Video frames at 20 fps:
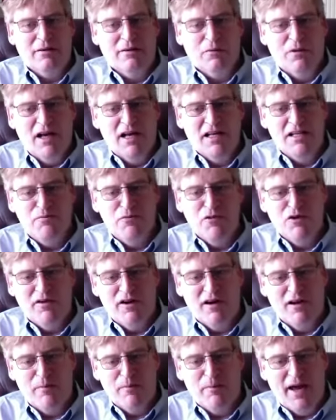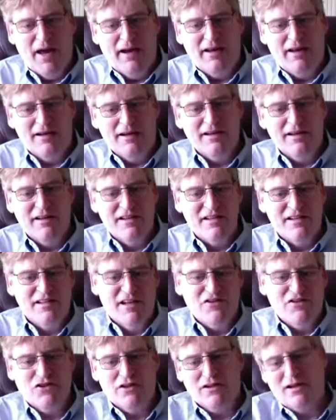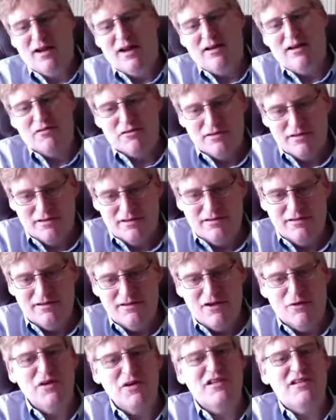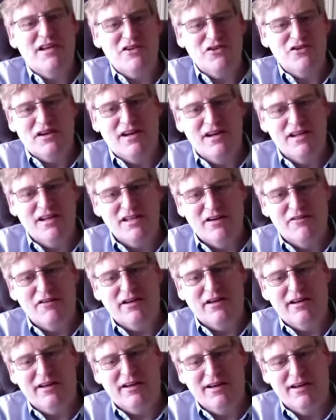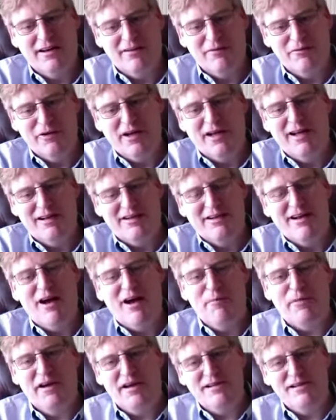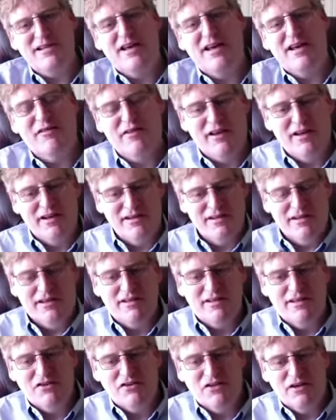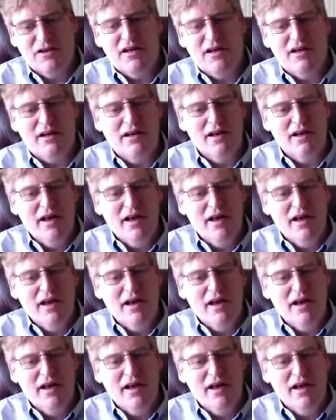Let's move it all back into these central clouds. So we centralize everything and we get OpEx savings, et cetera,